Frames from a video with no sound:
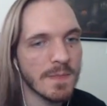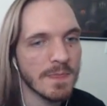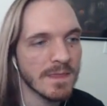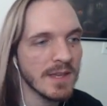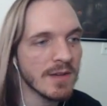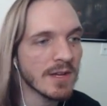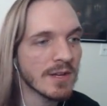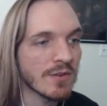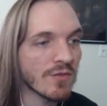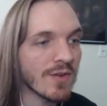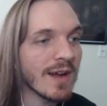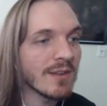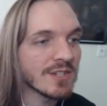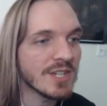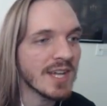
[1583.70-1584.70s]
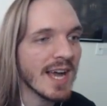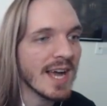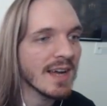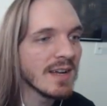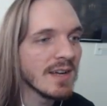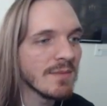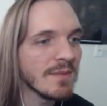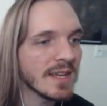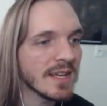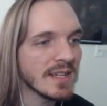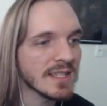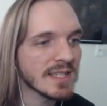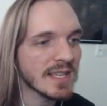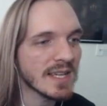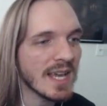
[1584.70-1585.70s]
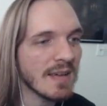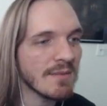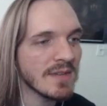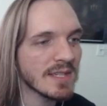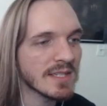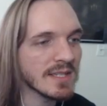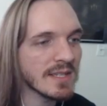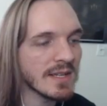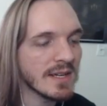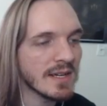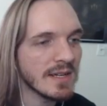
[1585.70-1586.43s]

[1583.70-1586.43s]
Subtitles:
You can crouch, yeah, because the game doesn't